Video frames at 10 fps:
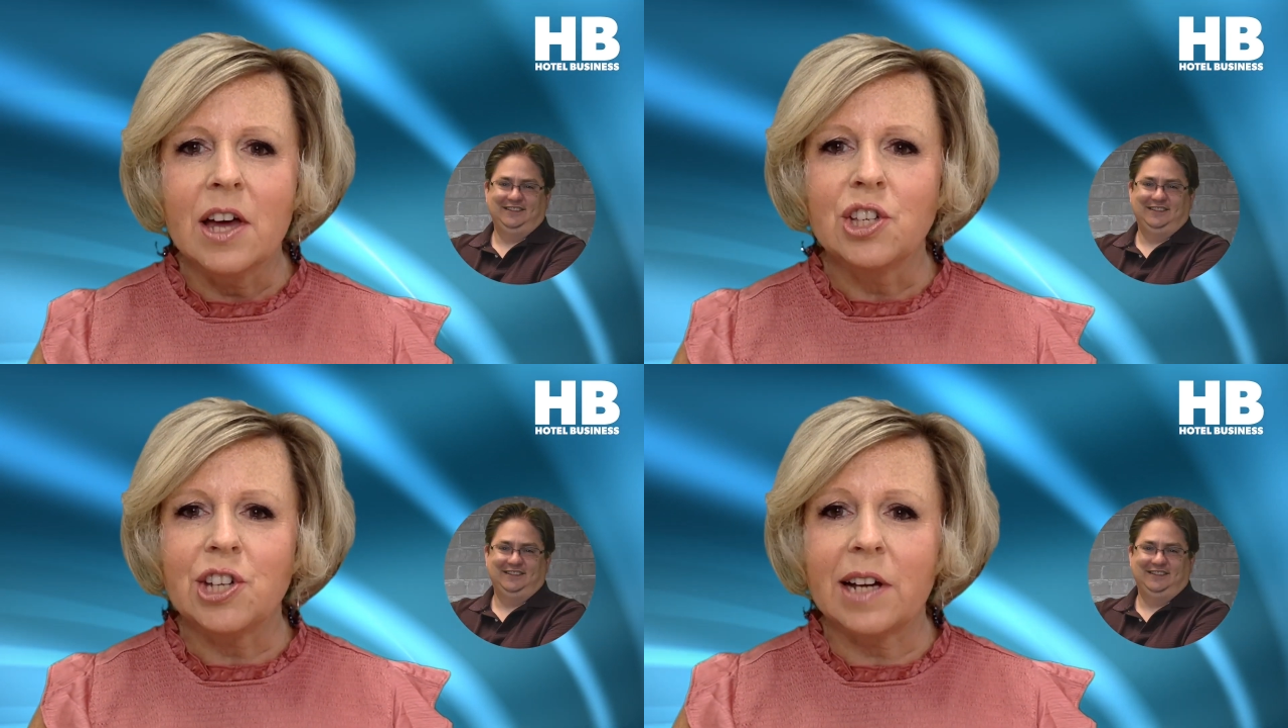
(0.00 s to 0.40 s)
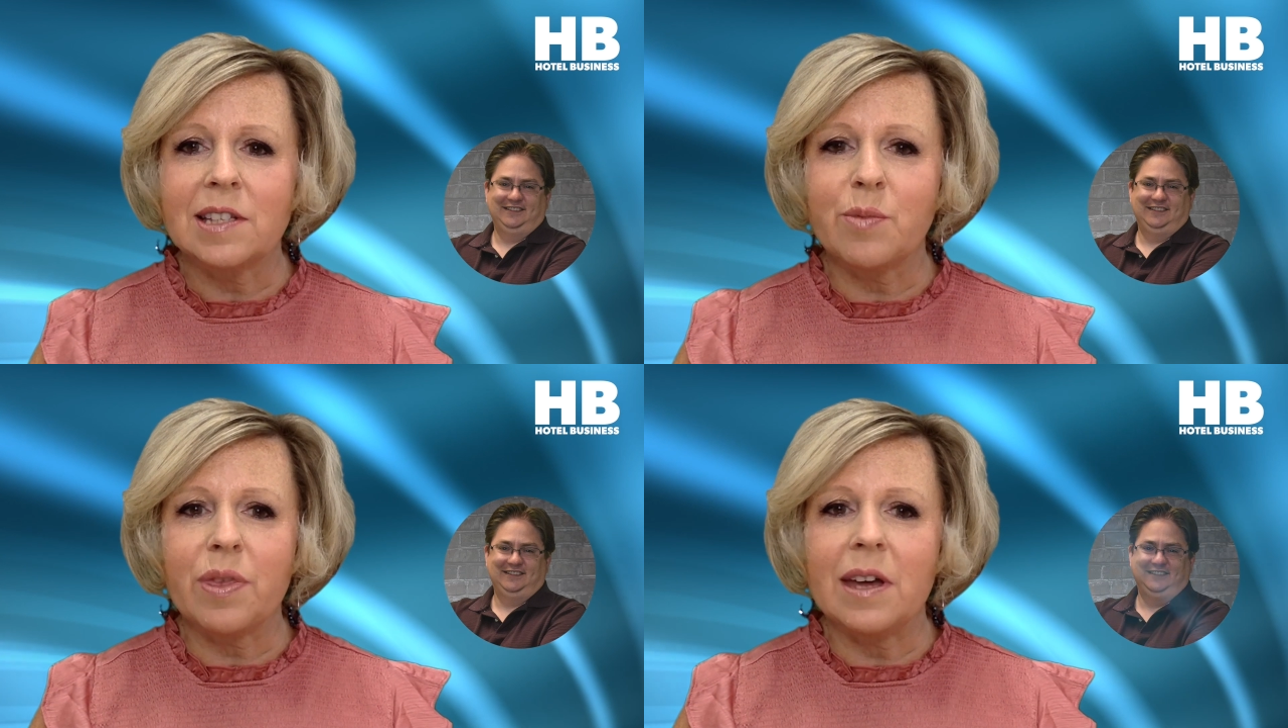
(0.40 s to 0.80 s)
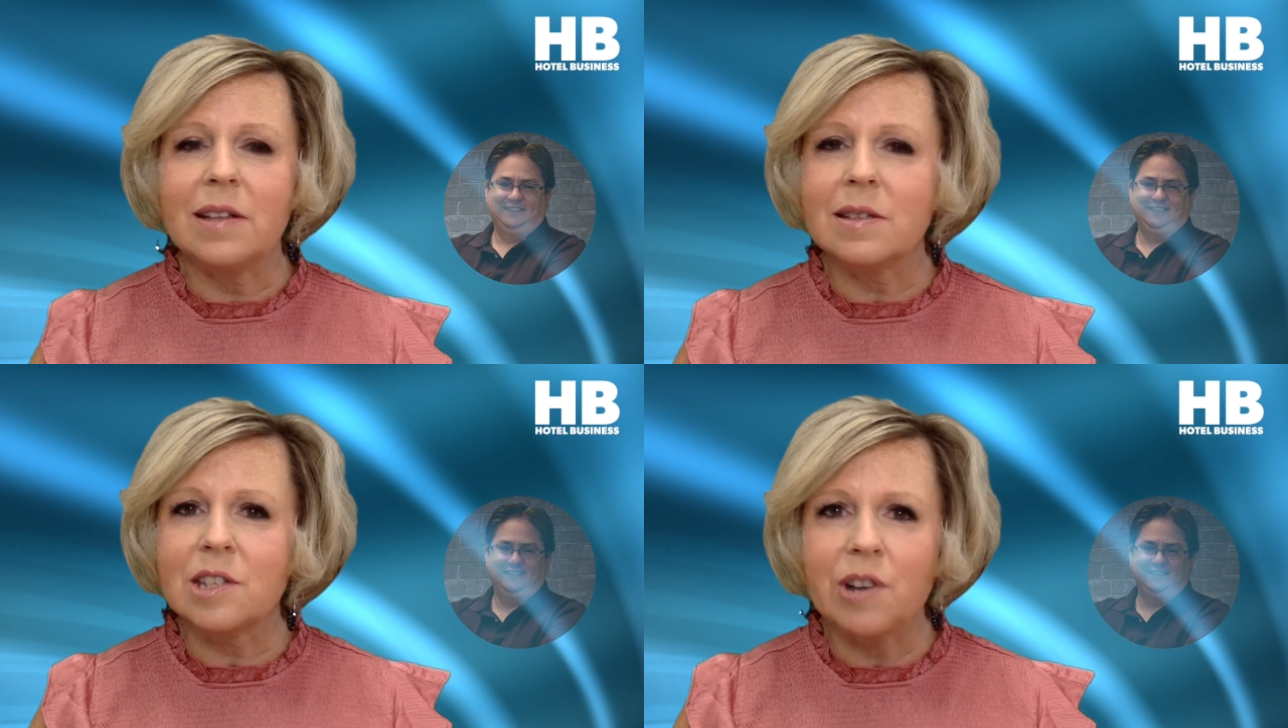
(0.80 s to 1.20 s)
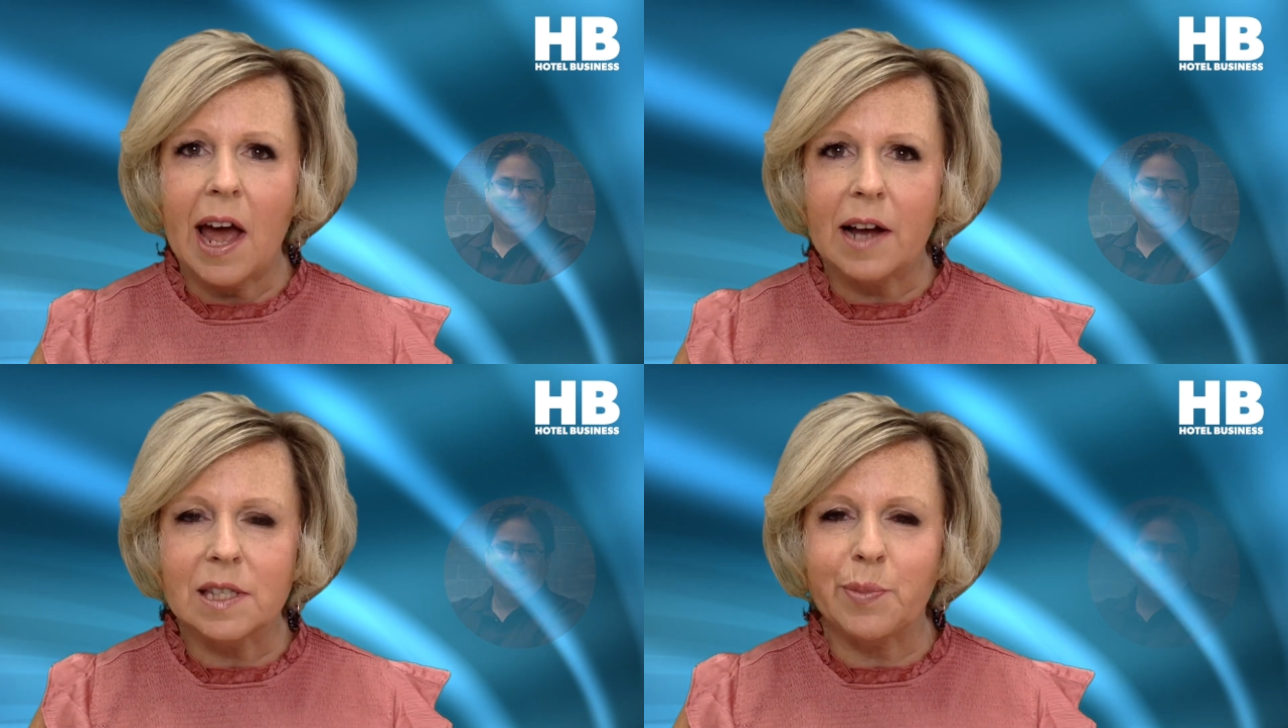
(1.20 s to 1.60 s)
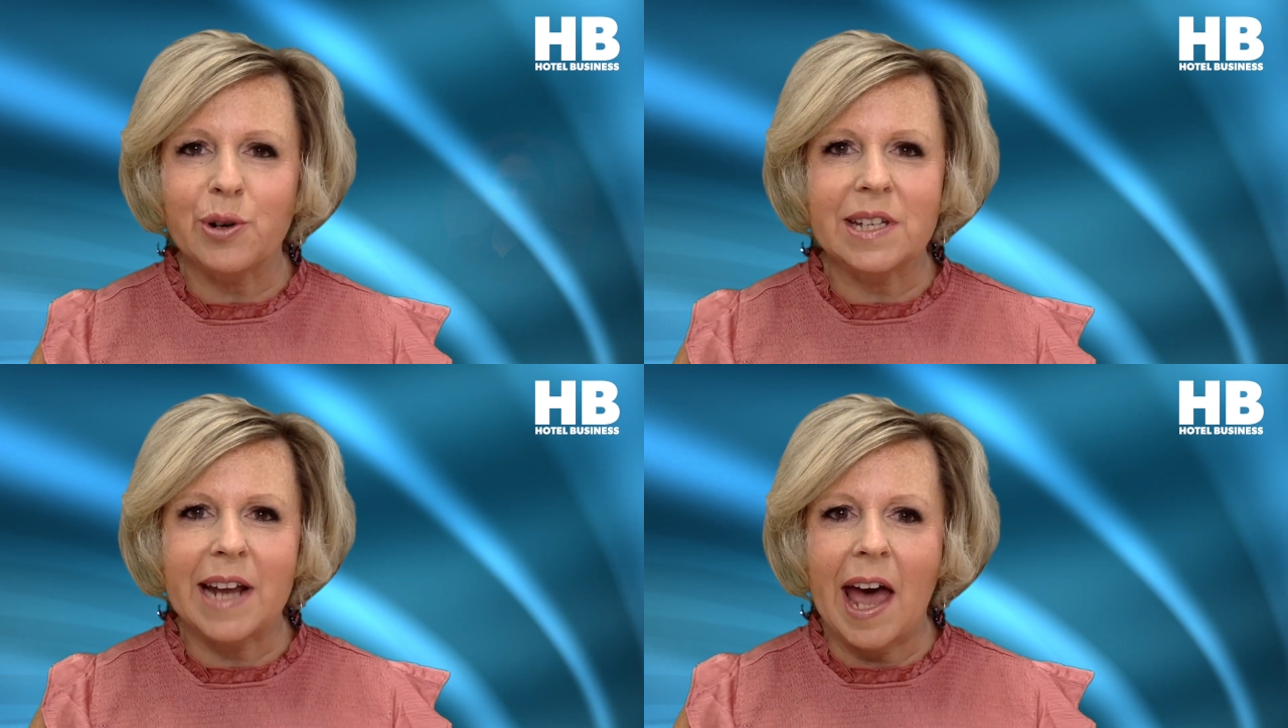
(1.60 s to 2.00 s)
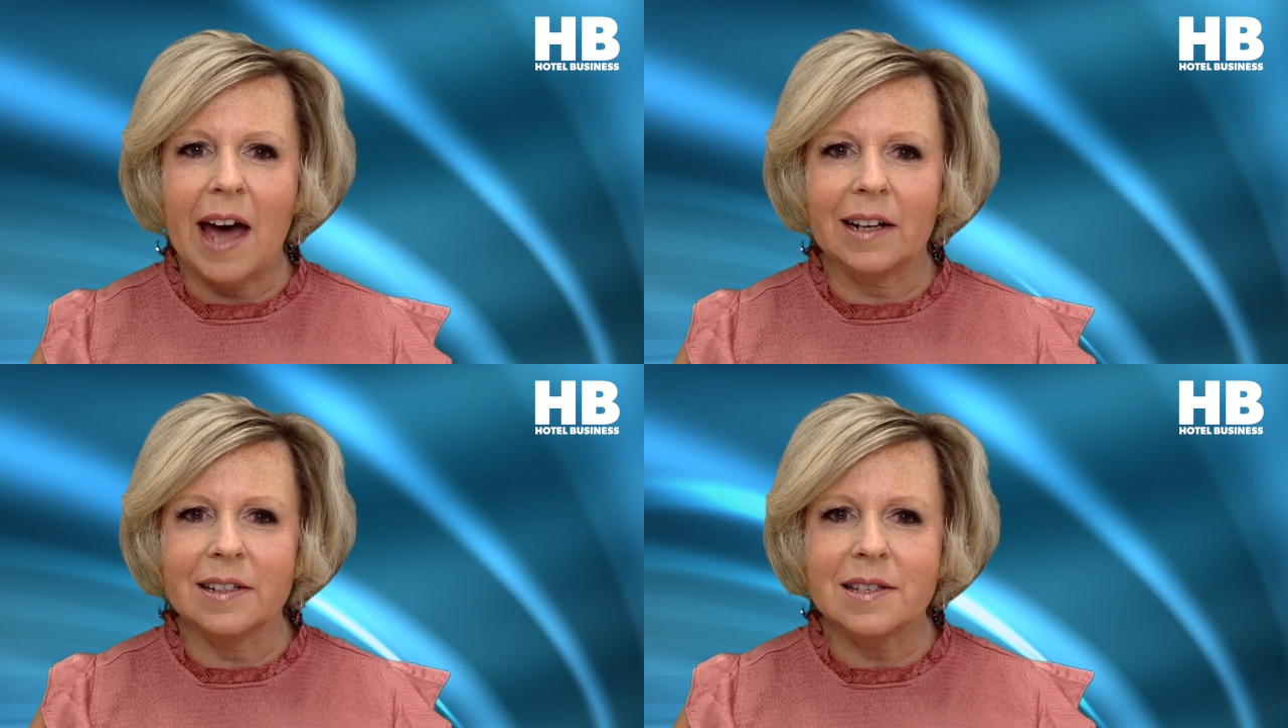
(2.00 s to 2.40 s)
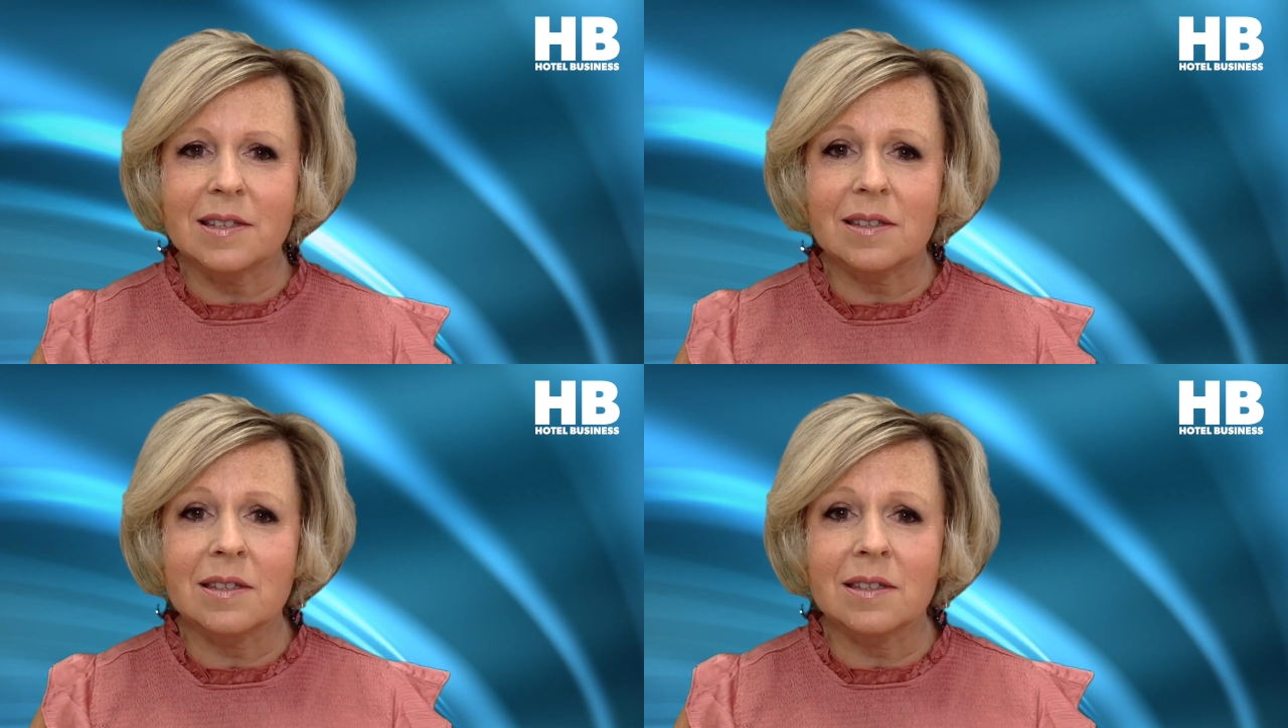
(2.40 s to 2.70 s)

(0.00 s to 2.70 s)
checked in with industry experts and analysts